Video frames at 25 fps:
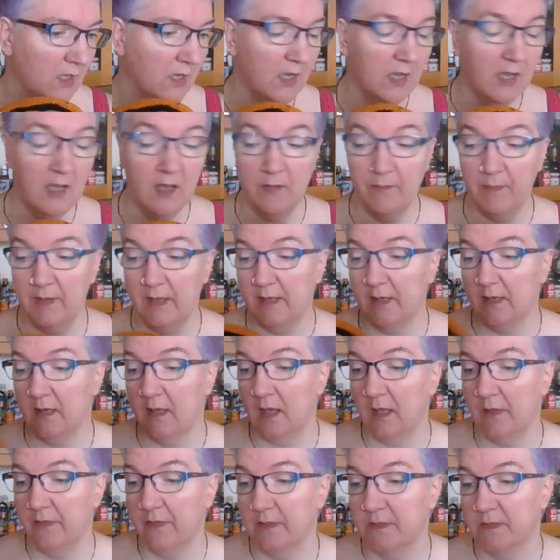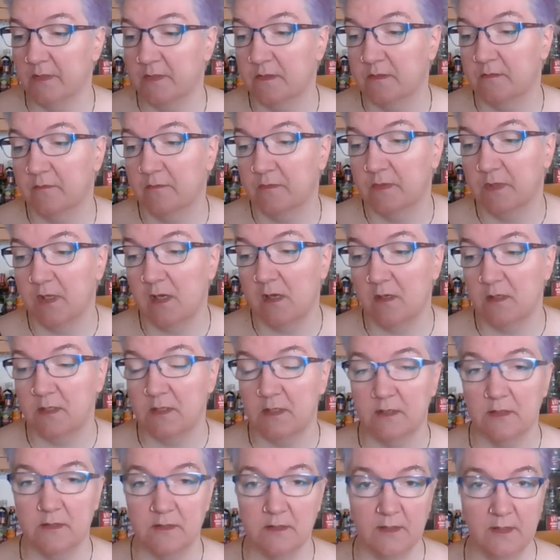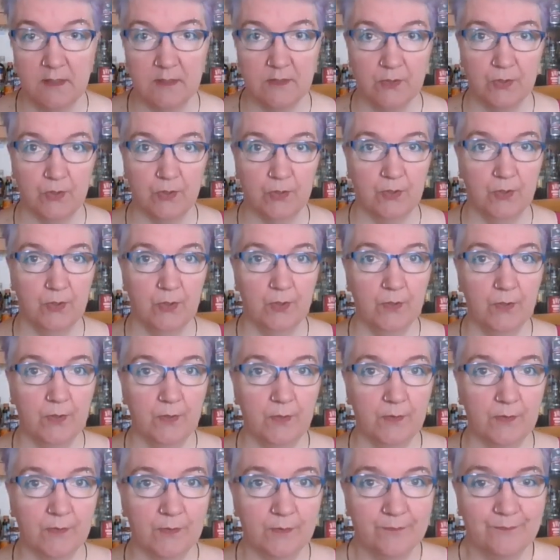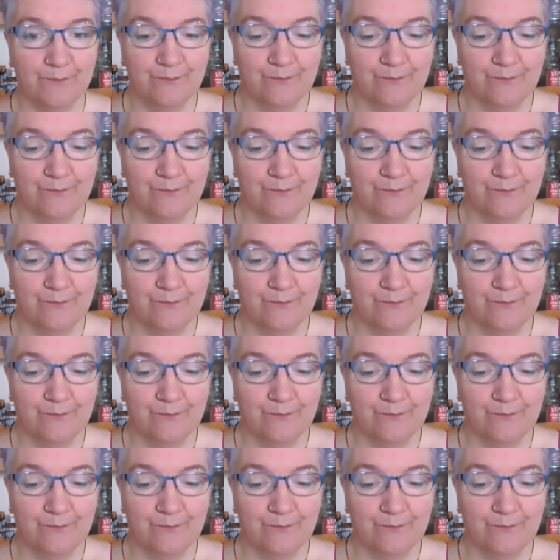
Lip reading: and others started, so that's good news.